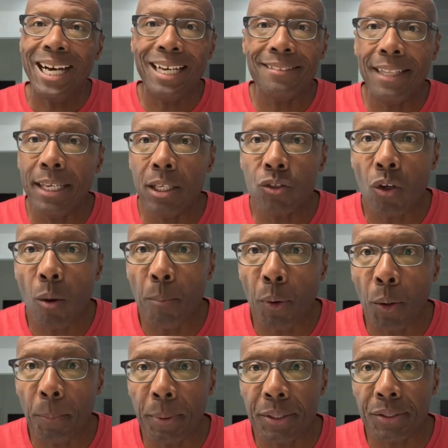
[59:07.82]
I think it's on
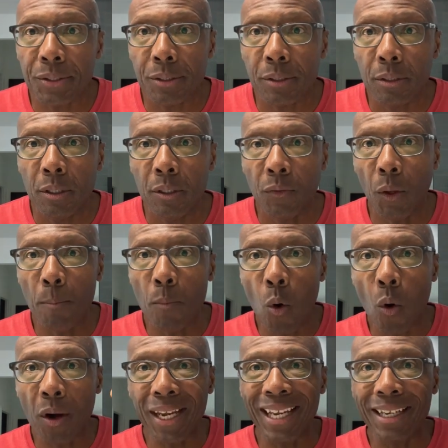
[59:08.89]
purpose. The
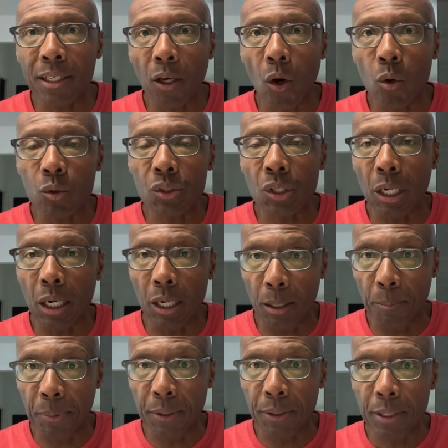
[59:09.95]
more it goes
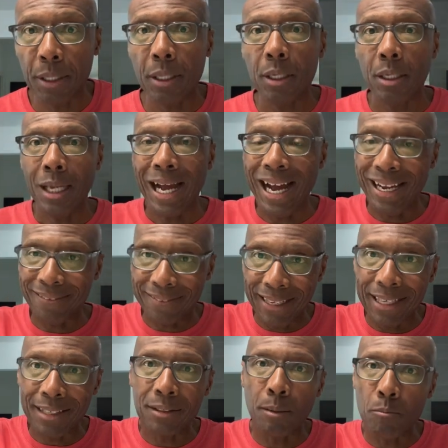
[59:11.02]
up, I
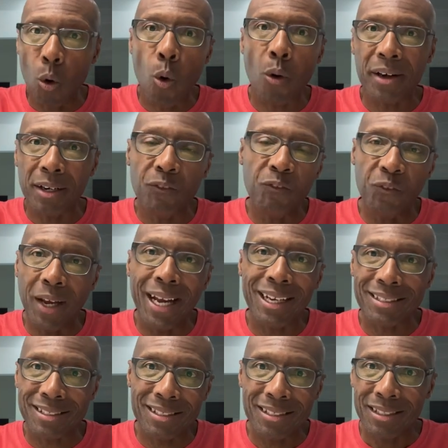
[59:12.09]
think the more it
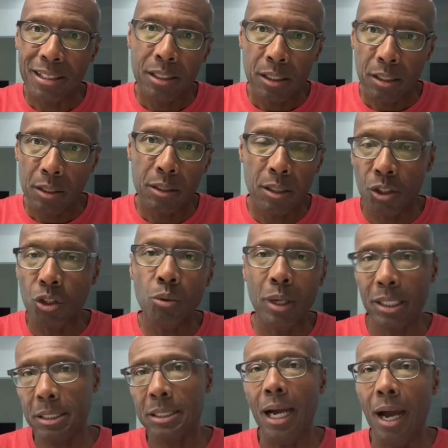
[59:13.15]
affects the
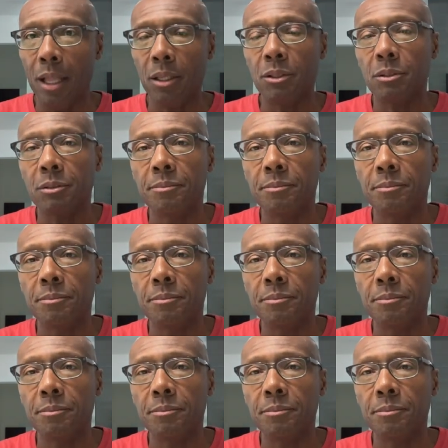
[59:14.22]
U.S. dollar.